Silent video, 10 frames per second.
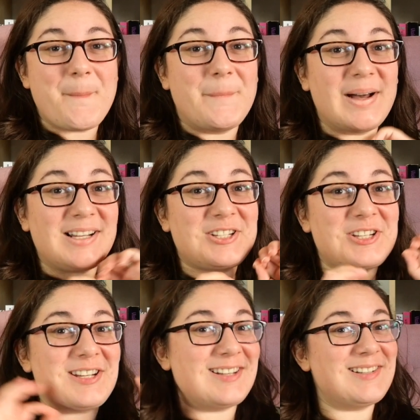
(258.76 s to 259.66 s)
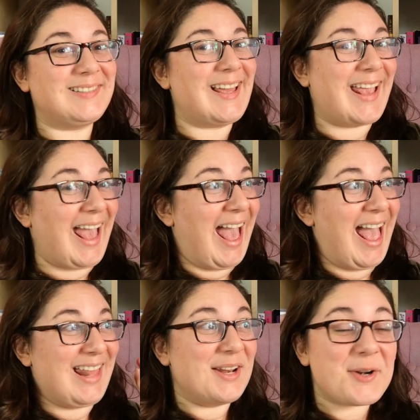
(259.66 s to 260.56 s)
But she didn't like
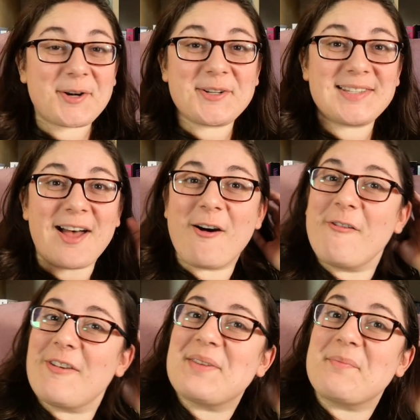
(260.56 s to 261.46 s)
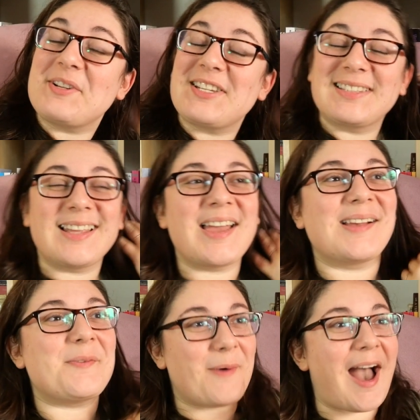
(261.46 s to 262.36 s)
edit herself, which is
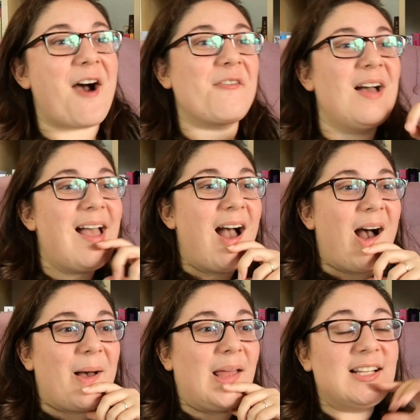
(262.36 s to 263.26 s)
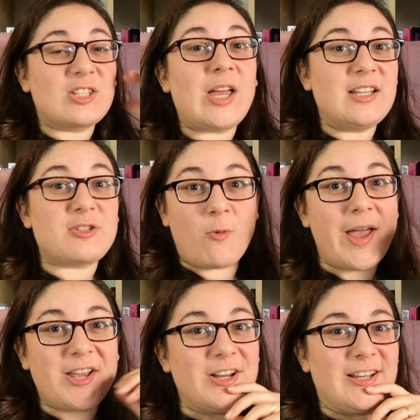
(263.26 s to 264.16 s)
like, wow. And it's
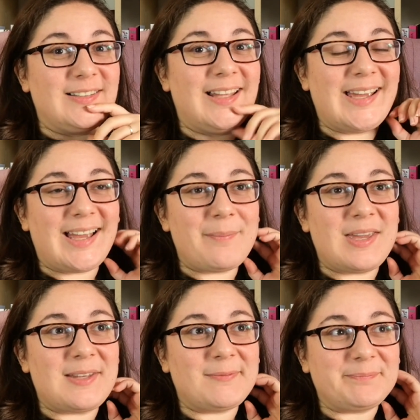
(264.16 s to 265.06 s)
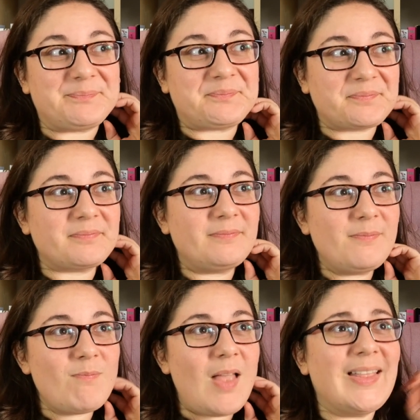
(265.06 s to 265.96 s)
quite good. Like, I mean,
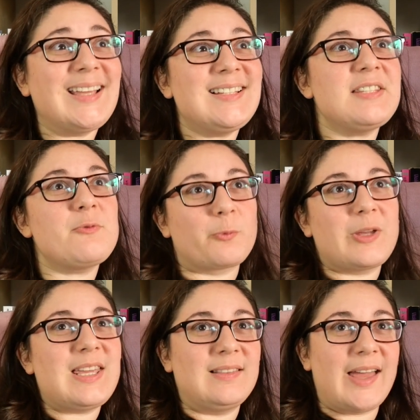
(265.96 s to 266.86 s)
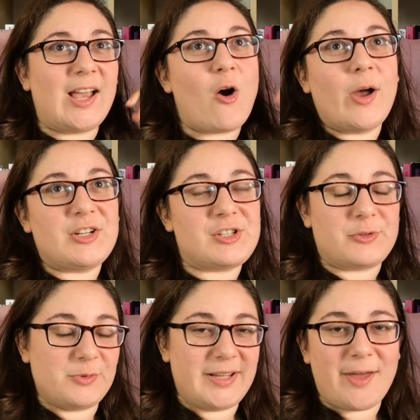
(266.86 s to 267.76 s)
like, it doesn't read like, oh, I just
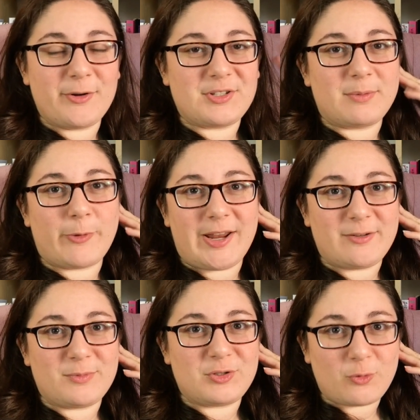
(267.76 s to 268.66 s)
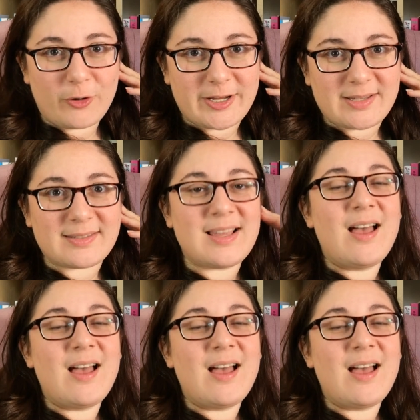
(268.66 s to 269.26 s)
threw together some random stories,